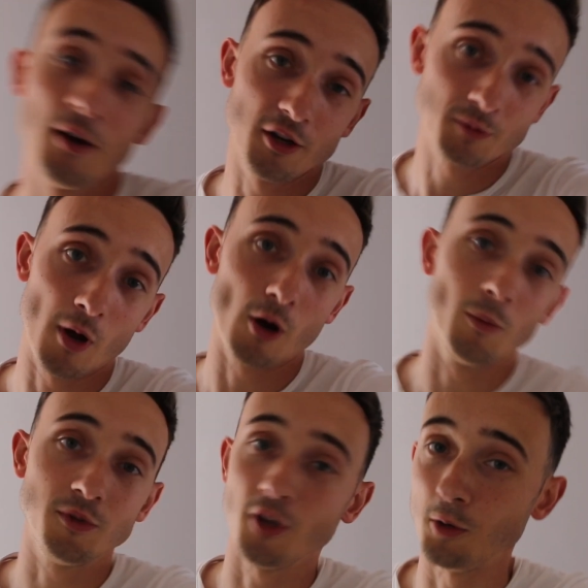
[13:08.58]
hurts my
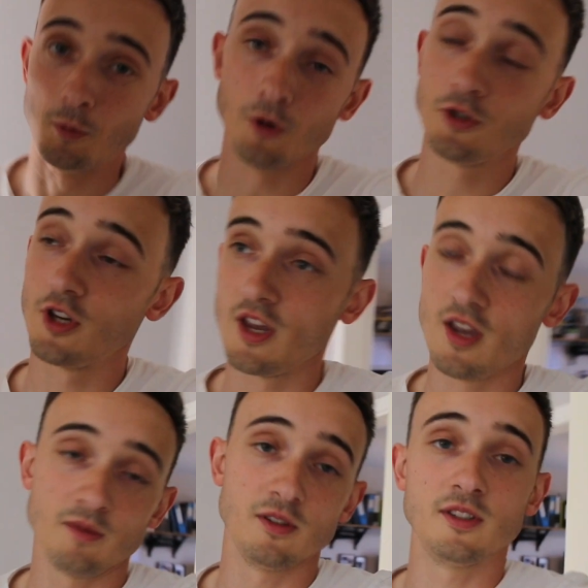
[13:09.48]
arm so much,
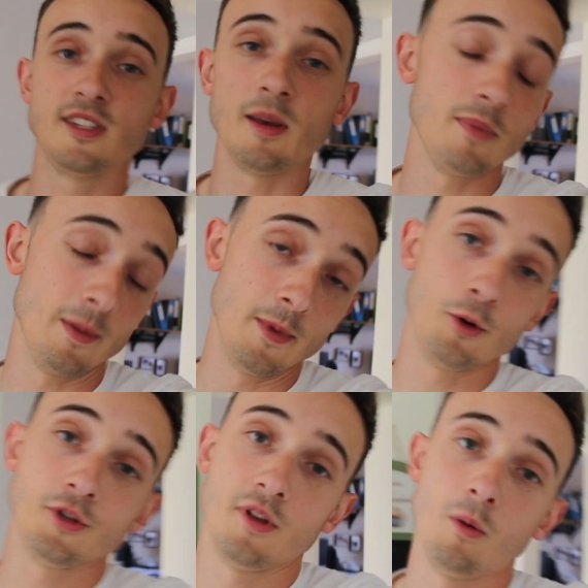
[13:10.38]
simply
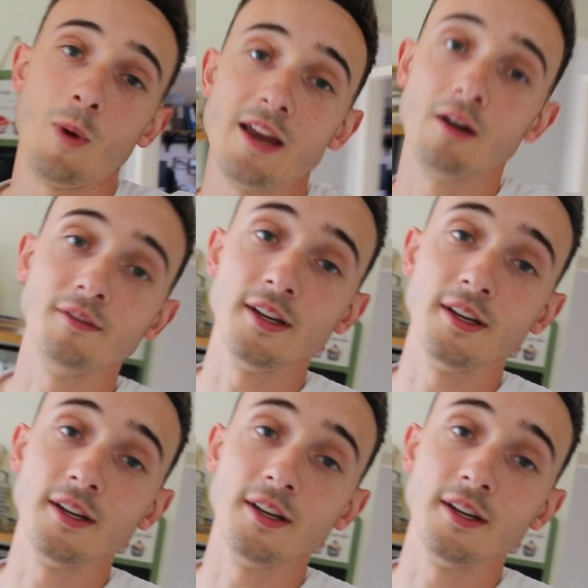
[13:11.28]
because of the weight on